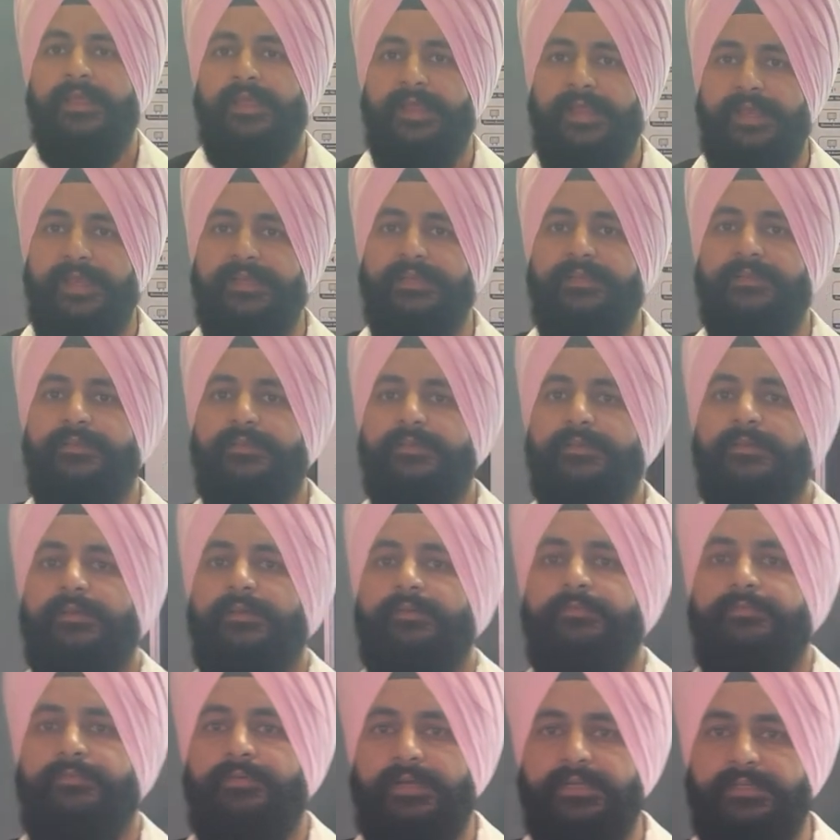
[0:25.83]
and
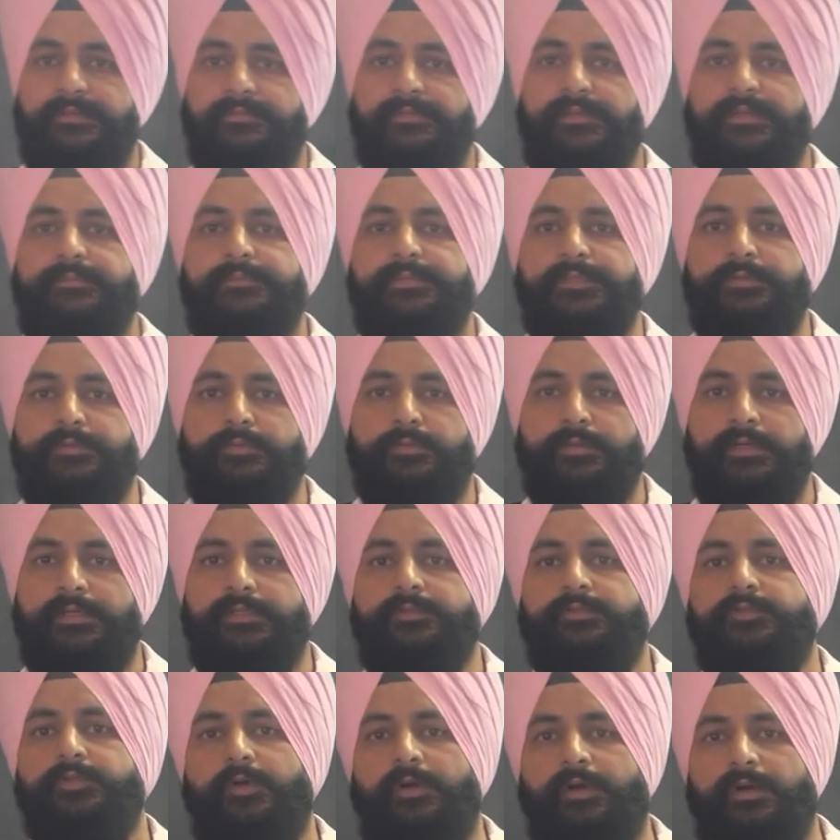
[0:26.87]
what will be
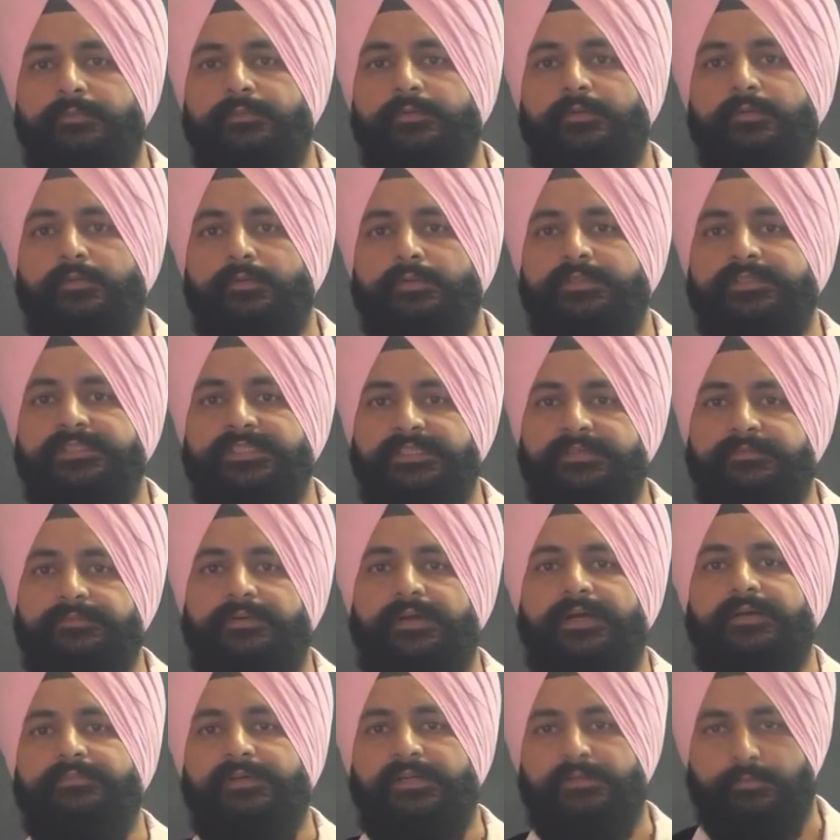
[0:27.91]
your job roles in
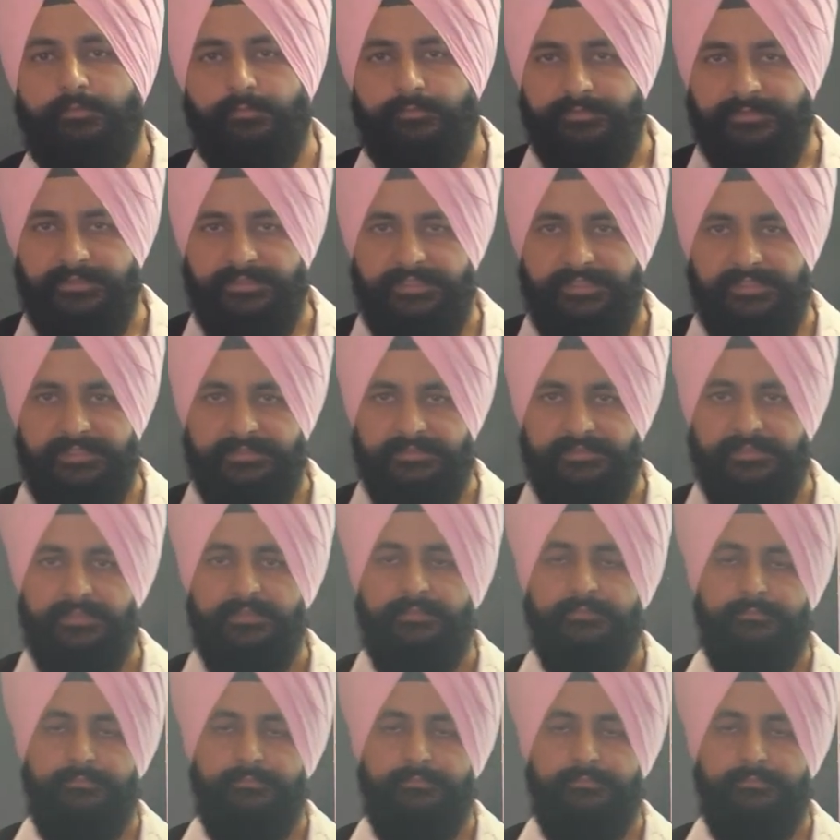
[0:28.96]
pharmacovigilance.